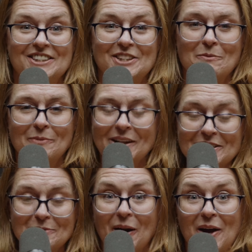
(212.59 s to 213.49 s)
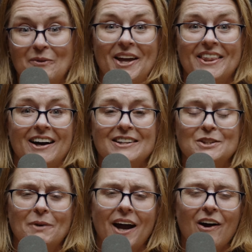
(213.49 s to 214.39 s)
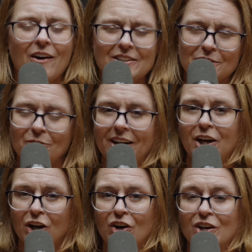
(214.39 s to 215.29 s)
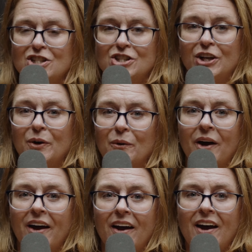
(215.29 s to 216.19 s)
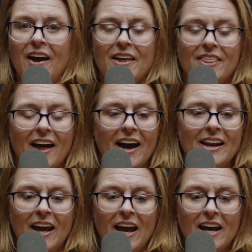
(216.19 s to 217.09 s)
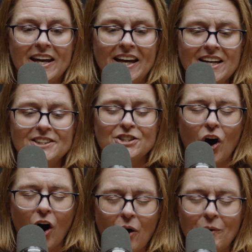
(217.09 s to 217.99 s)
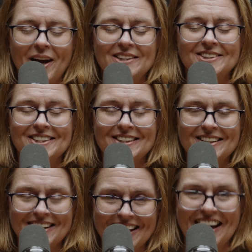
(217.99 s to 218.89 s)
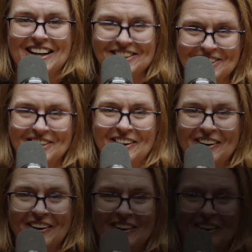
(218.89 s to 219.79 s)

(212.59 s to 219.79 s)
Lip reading: So please pray with us. But I also want to encourage you that he's always the answer.